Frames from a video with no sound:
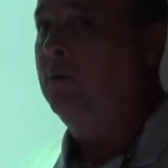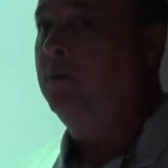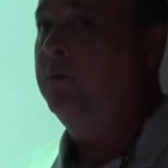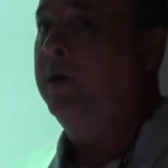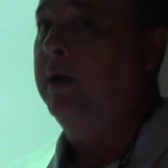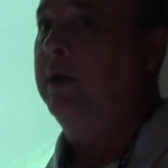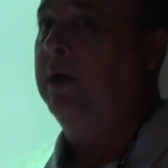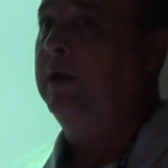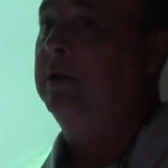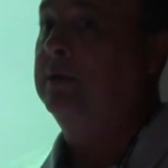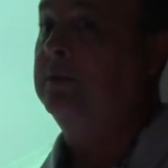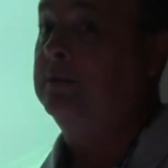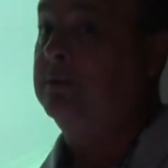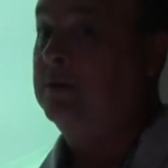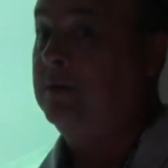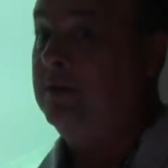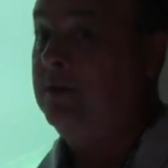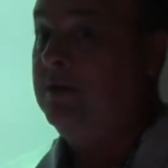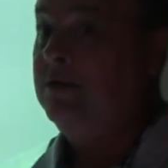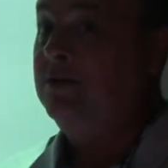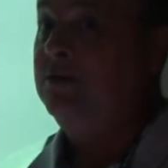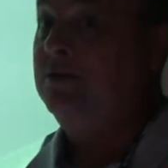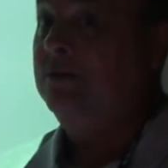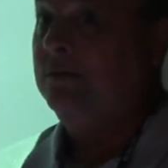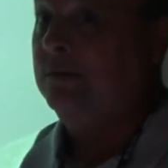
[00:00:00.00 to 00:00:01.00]
these.
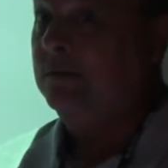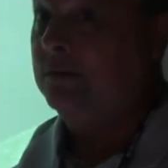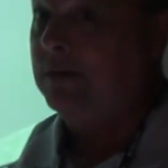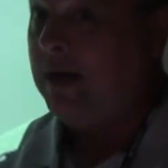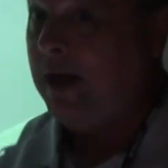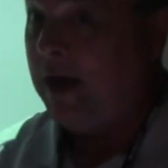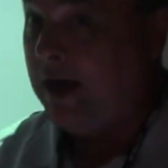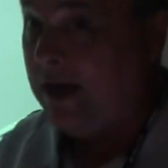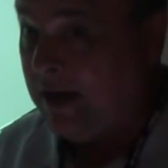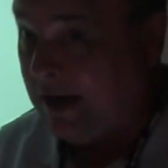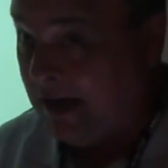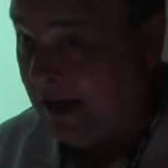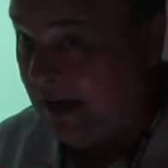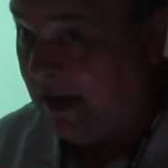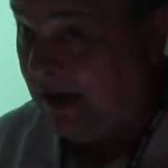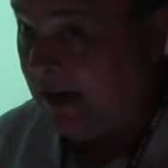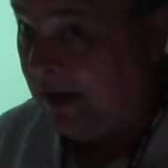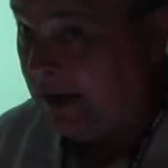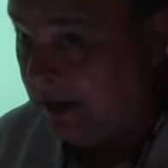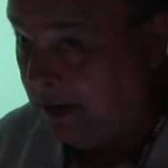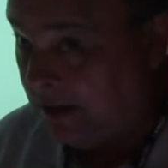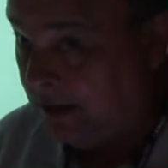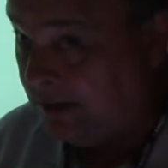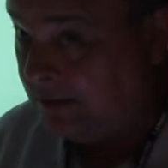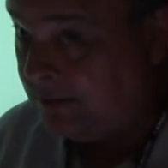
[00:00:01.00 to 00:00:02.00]
You cannot
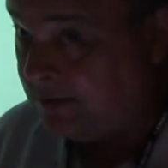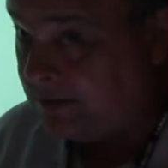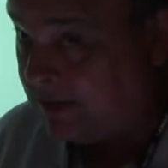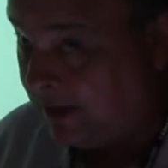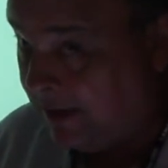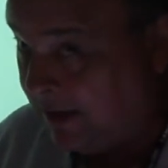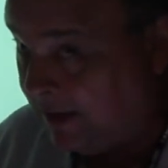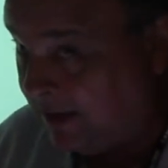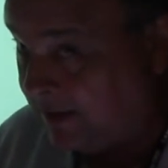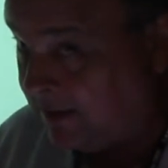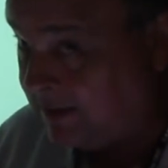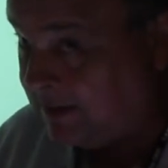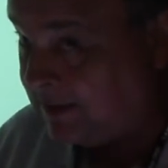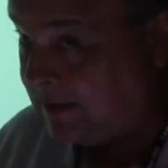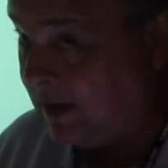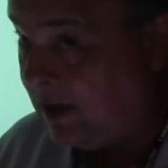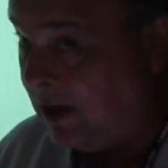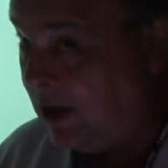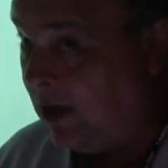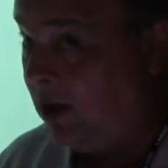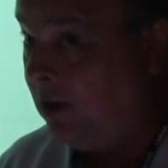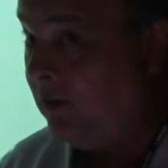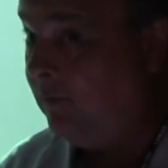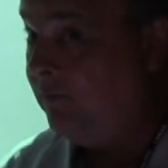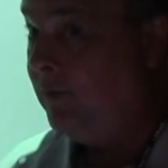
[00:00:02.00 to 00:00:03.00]
use
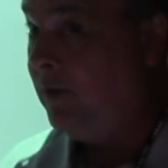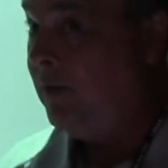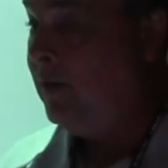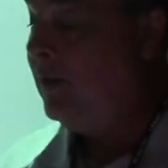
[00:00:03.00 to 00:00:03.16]
in-solve.